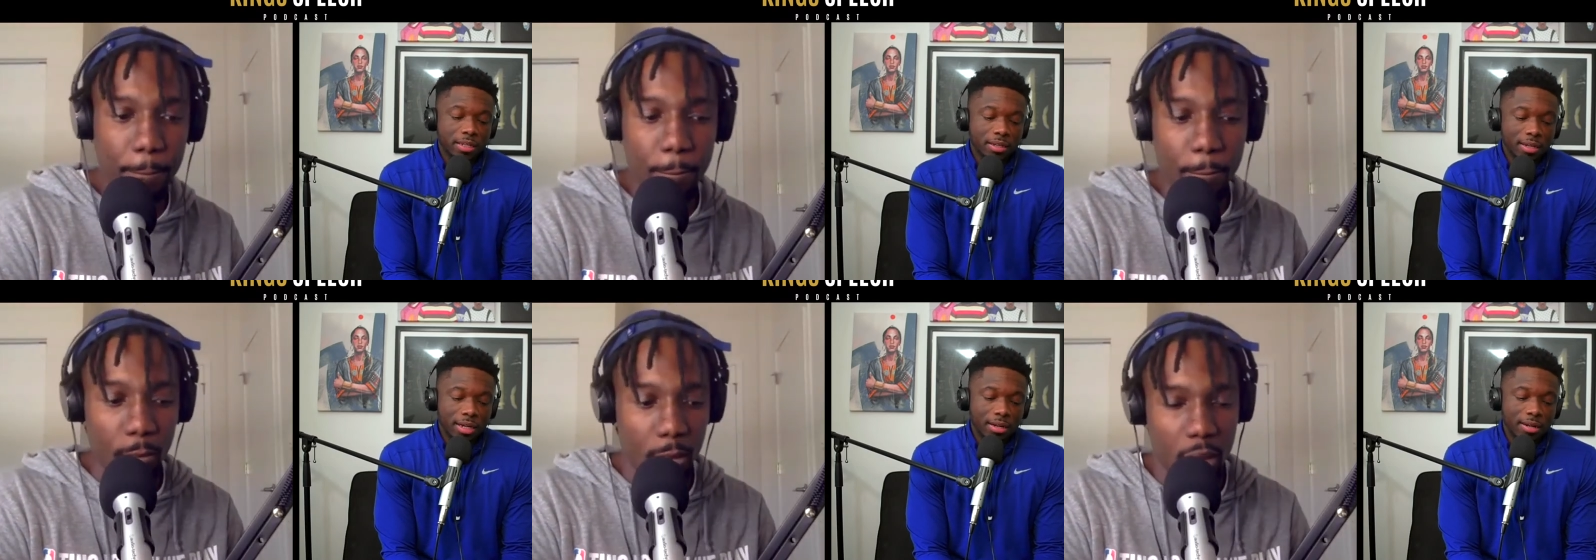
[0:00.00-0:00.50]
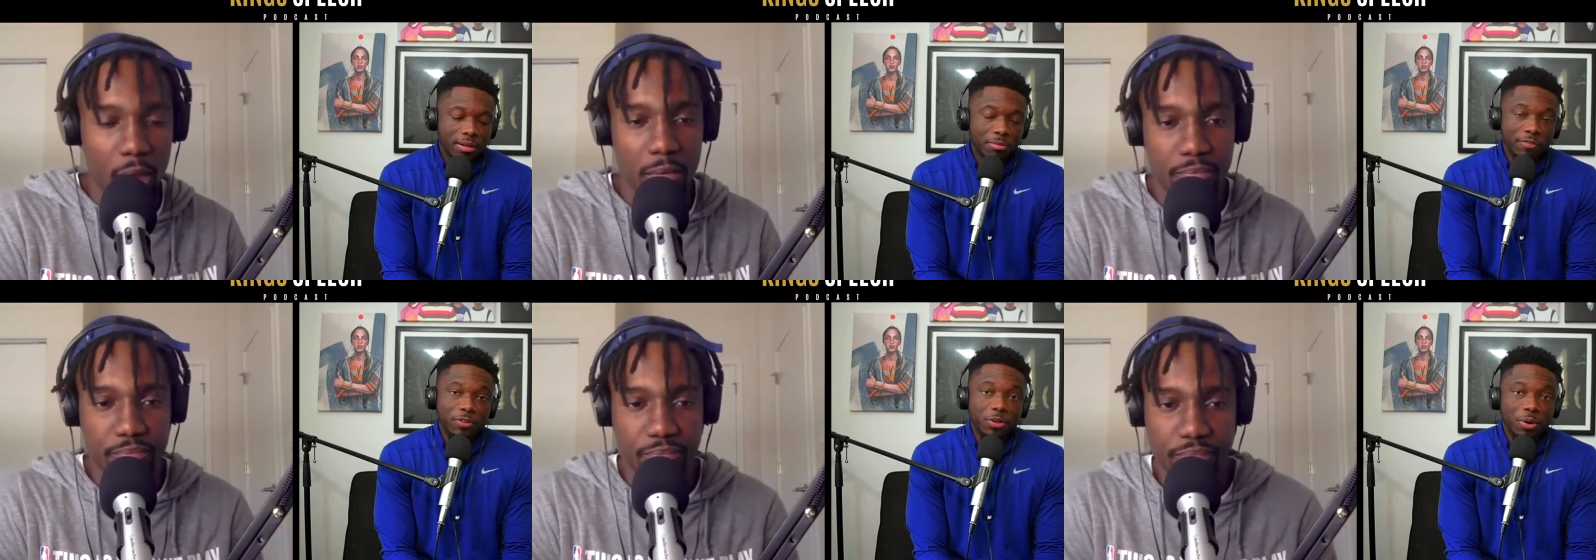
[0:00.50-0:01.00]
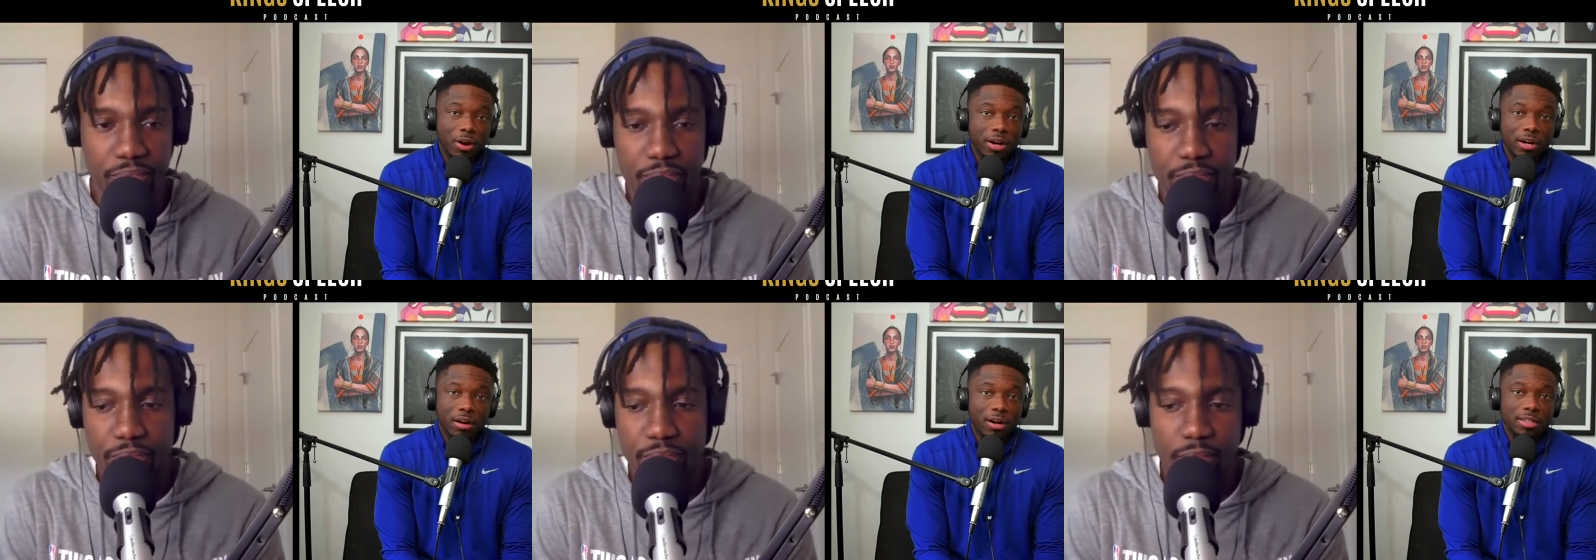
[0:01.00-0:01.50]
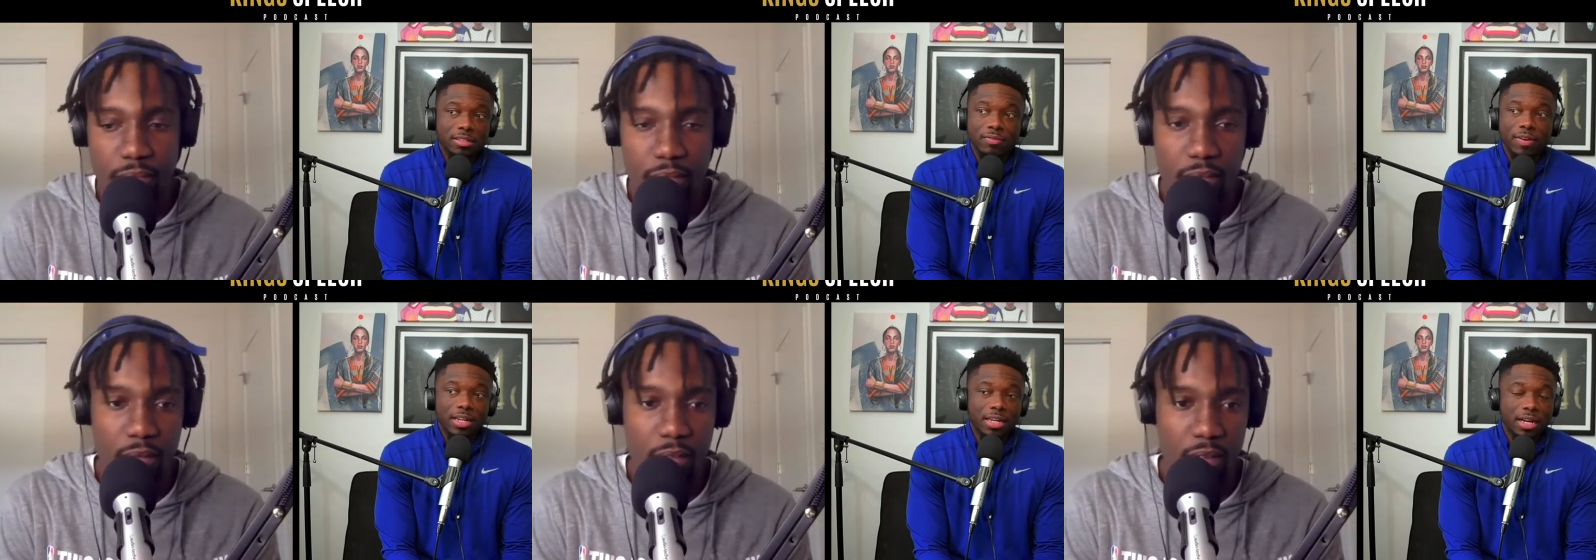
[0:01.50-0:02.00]
Speaker 1: Um, if you are an artist of
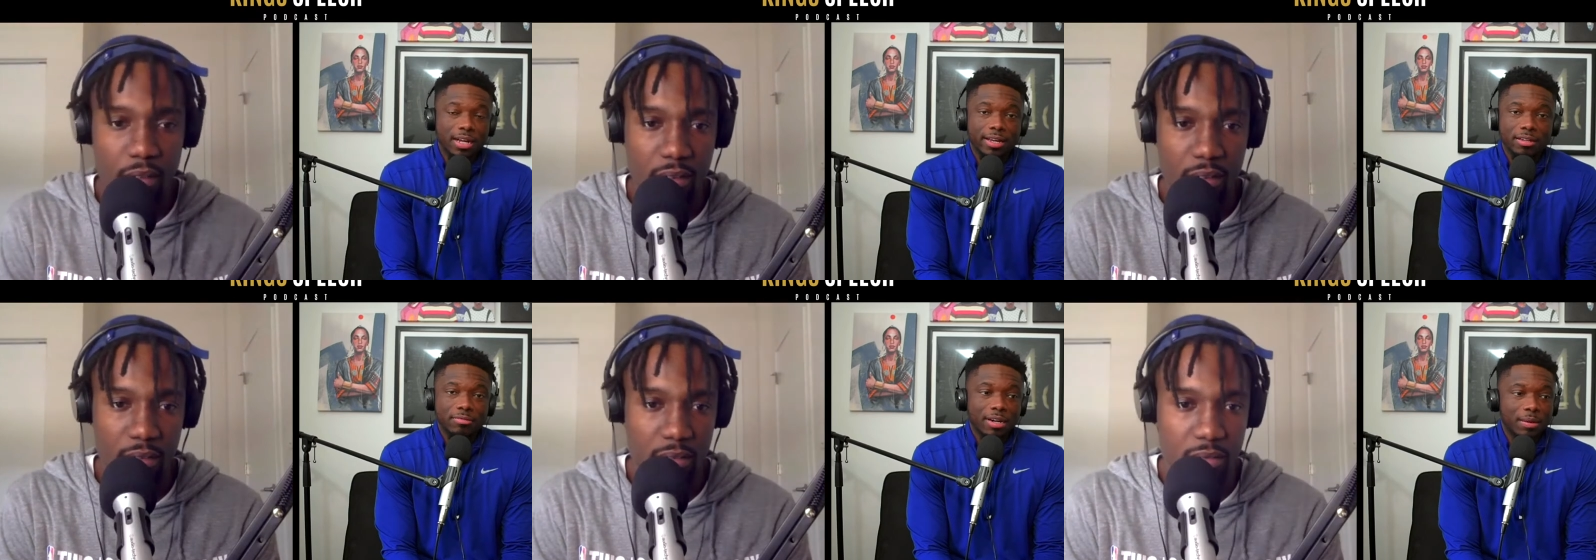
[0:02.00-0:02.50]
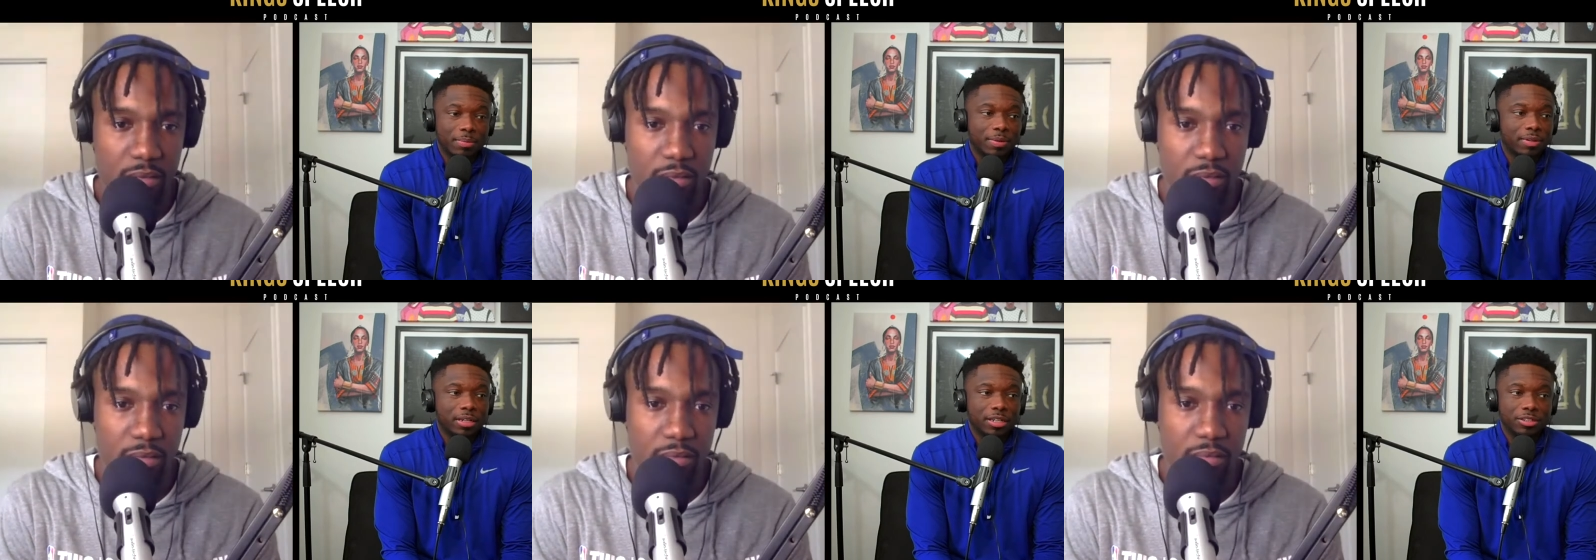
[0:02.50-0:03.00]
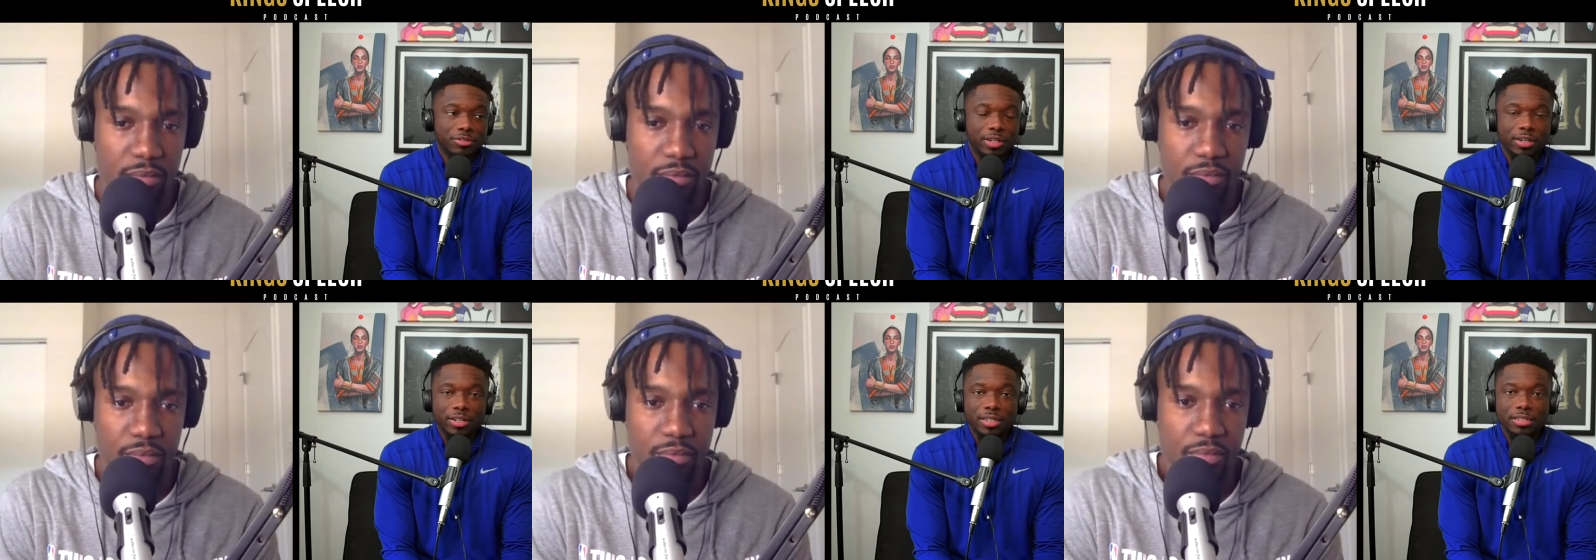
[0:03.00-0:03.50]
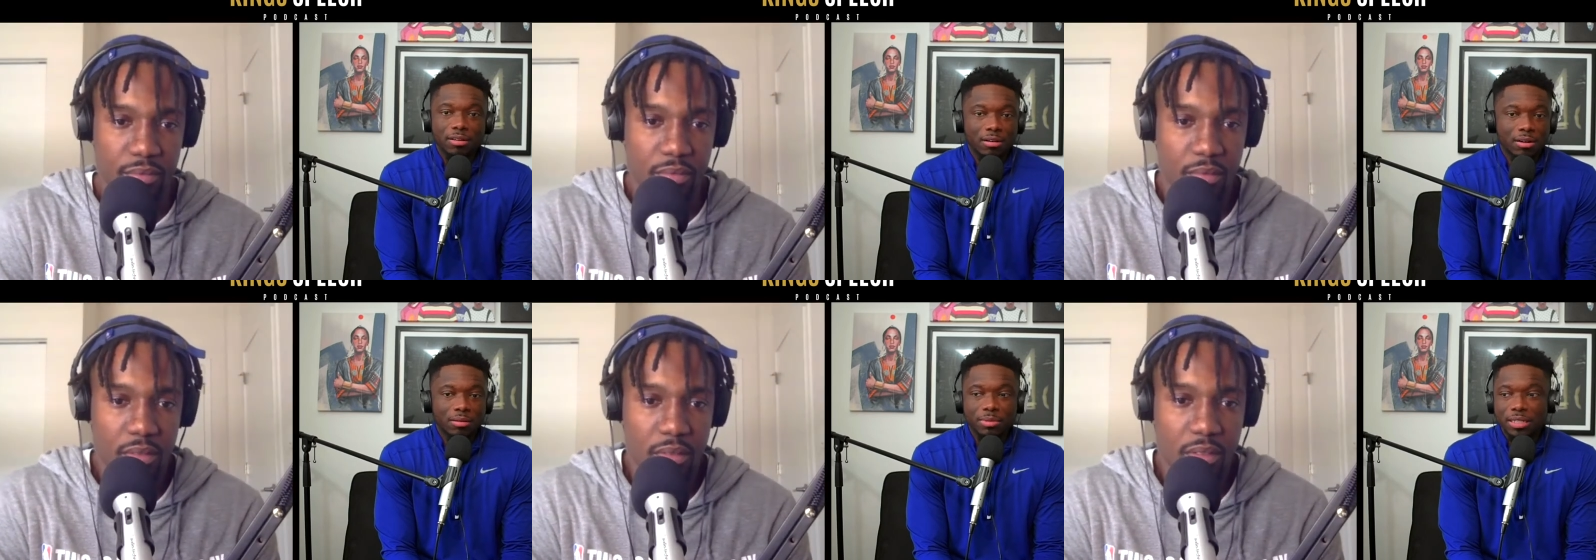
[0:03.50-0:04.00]
any kind, rapper, country artist, R and
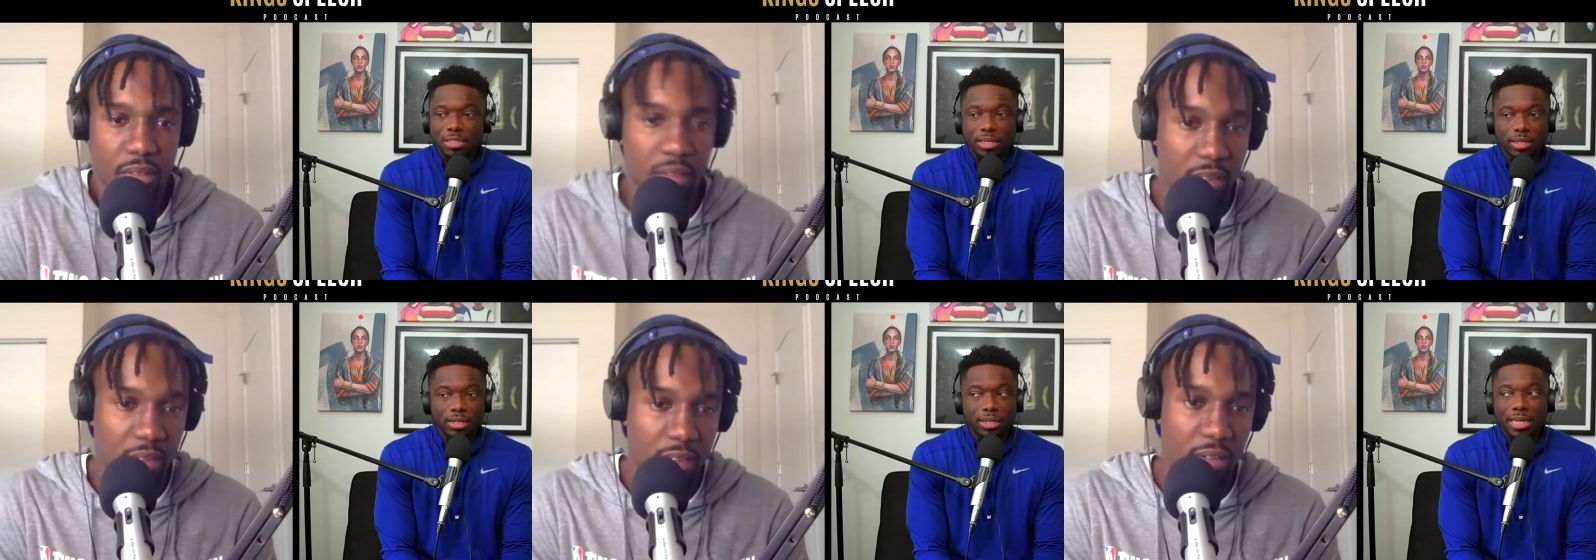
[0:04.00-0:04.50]
B singer,